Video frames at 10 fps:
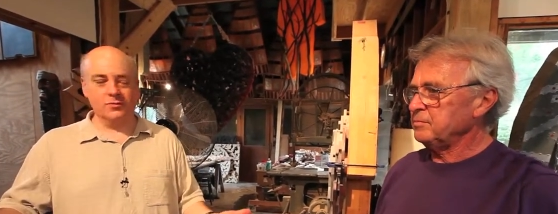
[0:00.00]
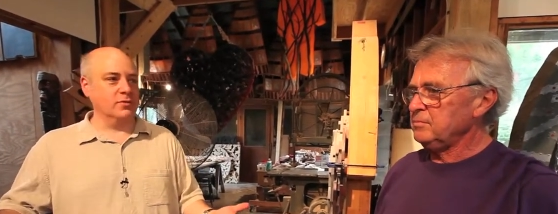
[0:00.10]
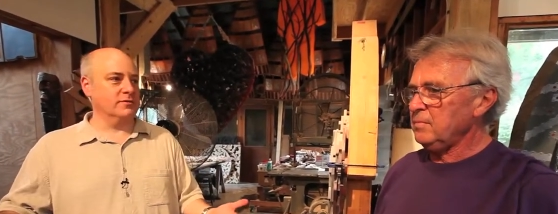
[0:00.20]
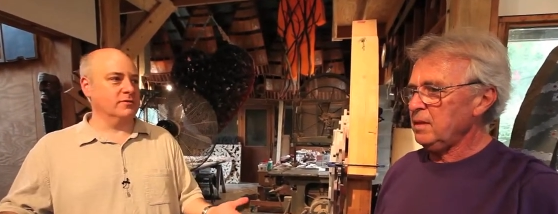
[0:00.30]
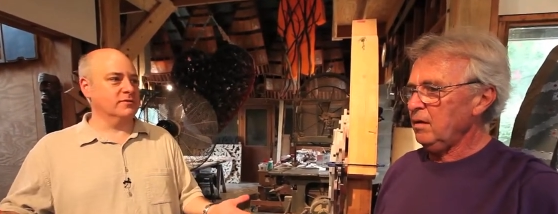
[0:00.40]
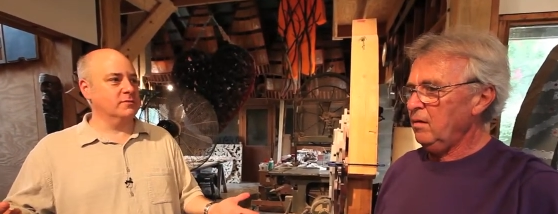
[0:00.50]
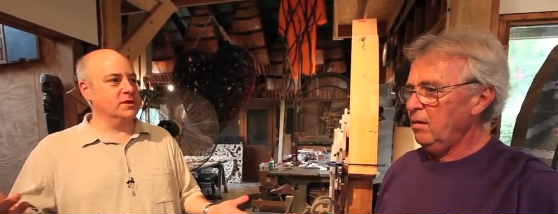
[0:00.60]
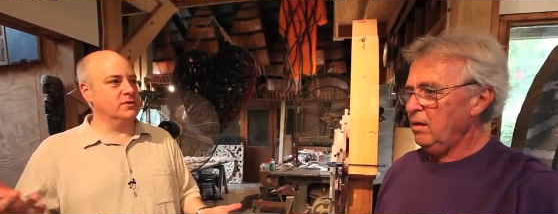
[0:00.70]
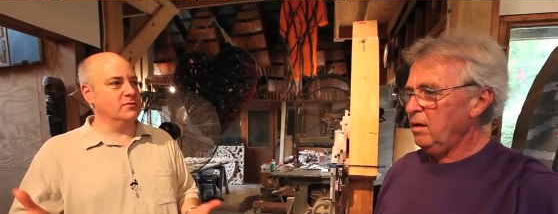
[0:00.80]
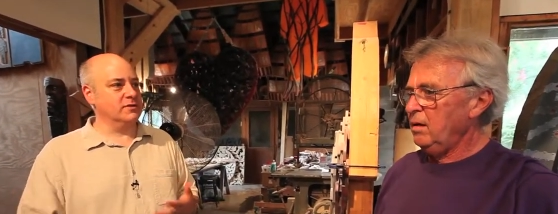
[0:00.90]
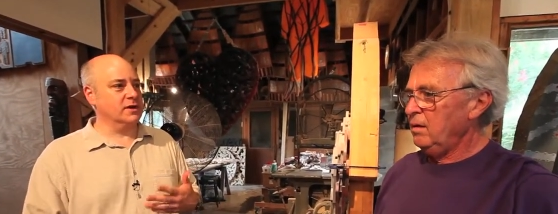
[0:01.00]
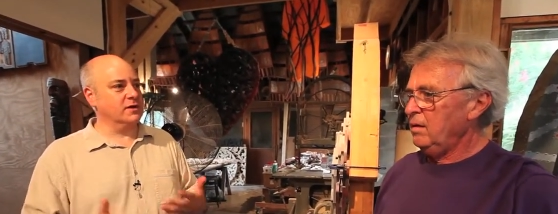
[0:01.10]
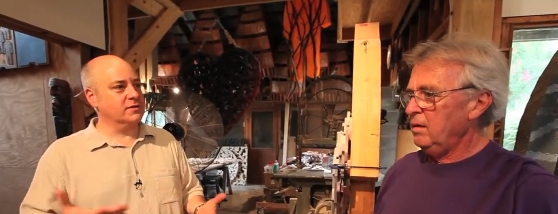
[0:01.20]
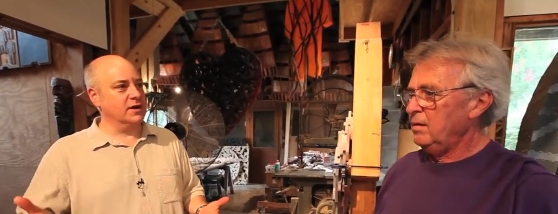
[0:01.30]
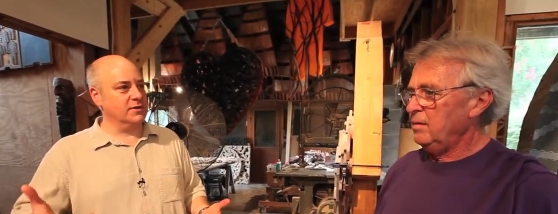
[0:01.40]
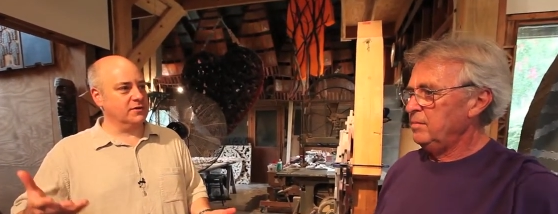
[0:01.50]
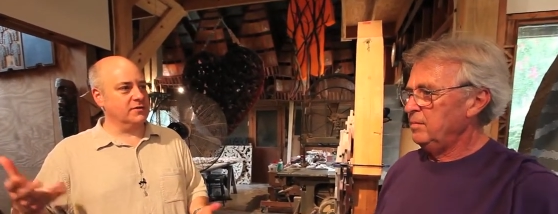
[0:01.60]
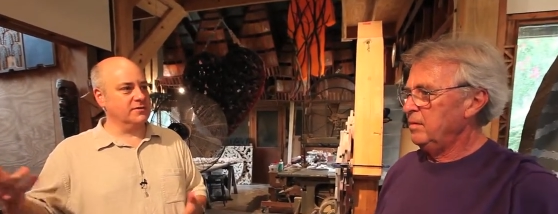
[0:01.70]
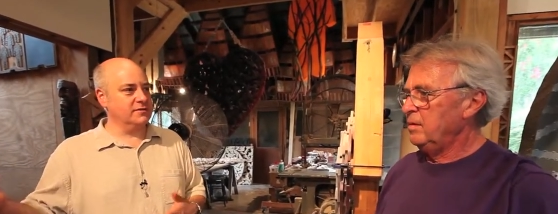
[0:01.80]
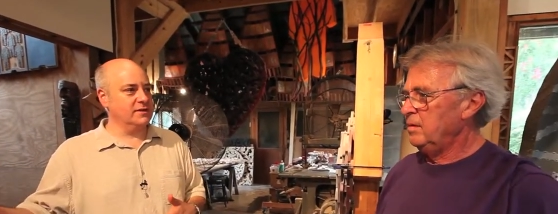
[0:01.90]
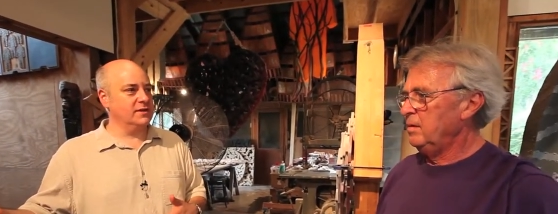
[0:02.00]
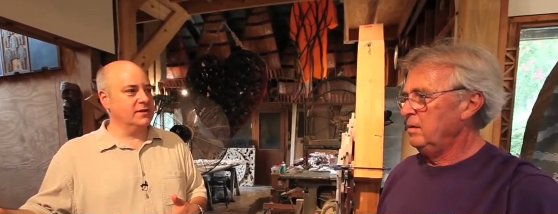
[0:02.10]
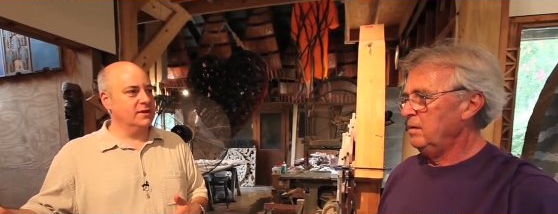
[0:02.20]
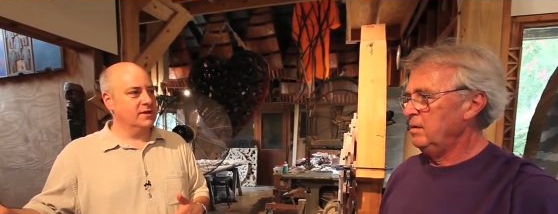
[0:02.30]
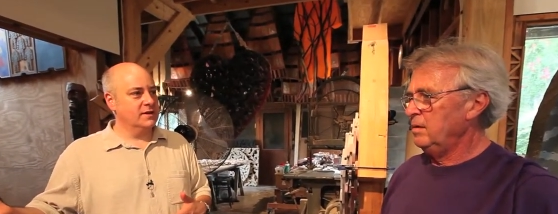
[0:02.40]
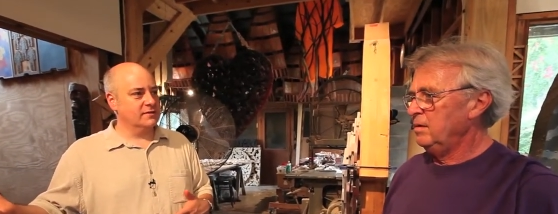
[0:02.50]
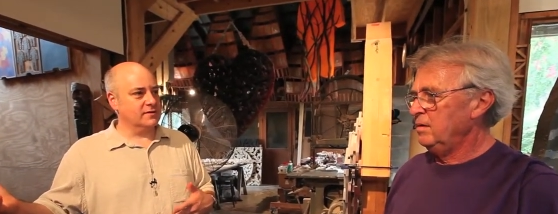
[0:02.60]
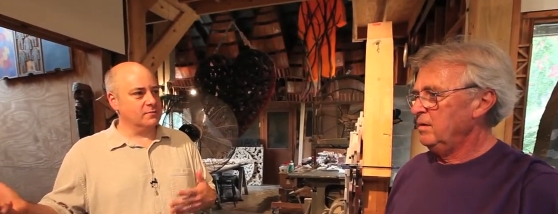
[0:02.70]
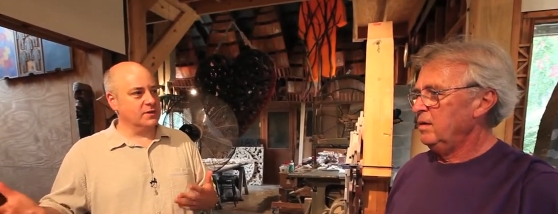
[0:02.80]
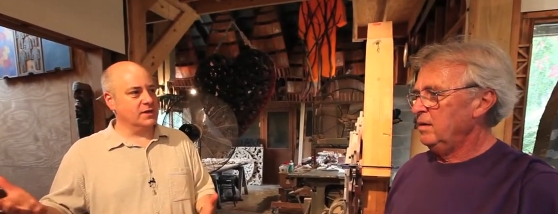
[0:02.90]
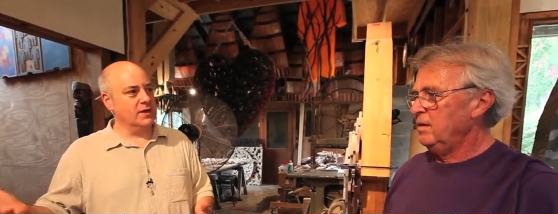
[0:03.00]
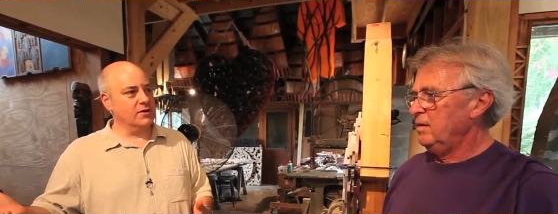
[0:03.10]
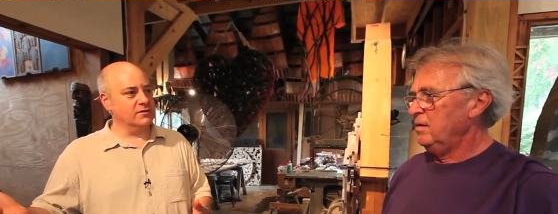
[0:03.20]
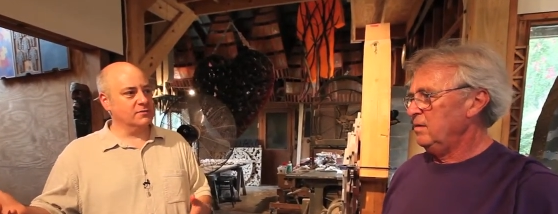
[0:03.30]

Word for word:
Speaker 1: the work. So somebody who's a gun collector can see something here.